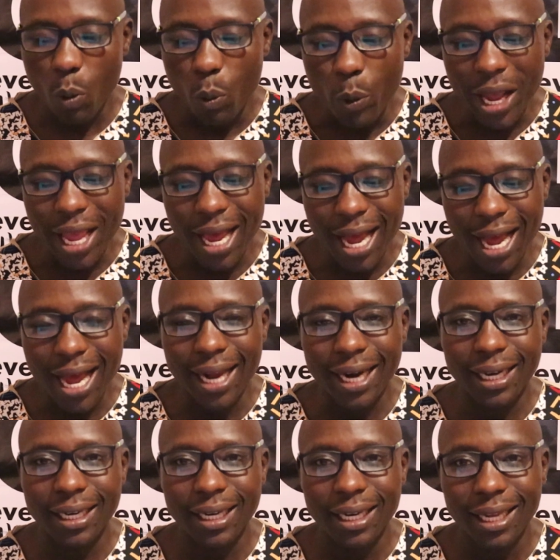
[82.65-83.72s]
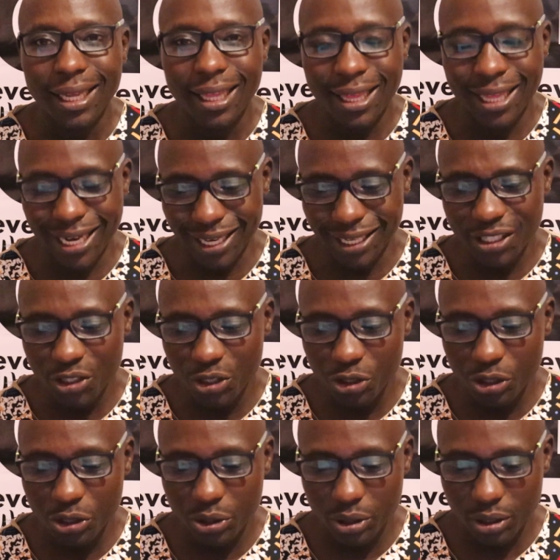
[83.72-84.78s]
where are the
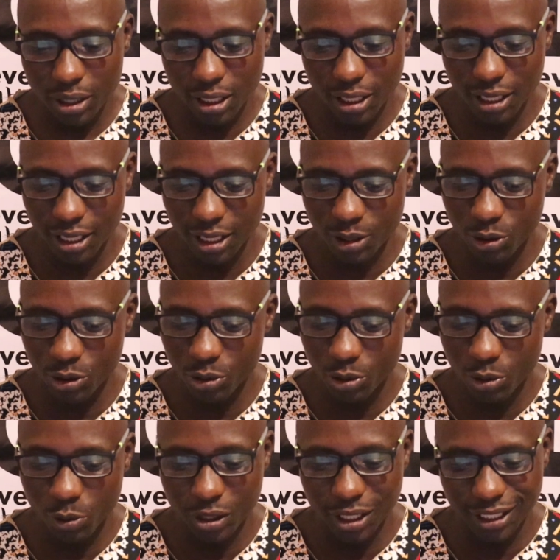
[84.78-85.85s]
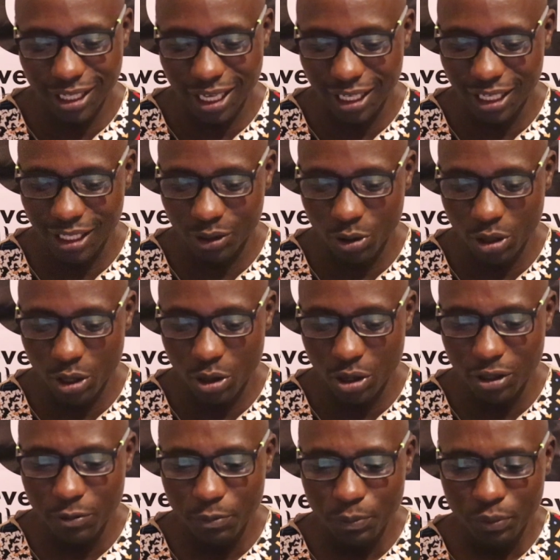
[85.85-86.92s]
rest, or what exactly is going
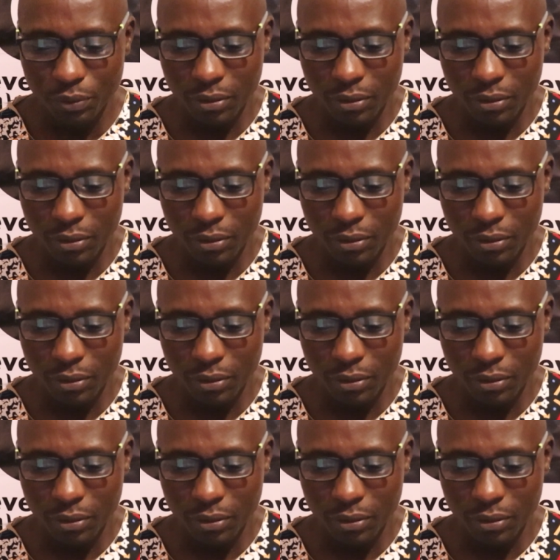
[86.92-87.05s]
on?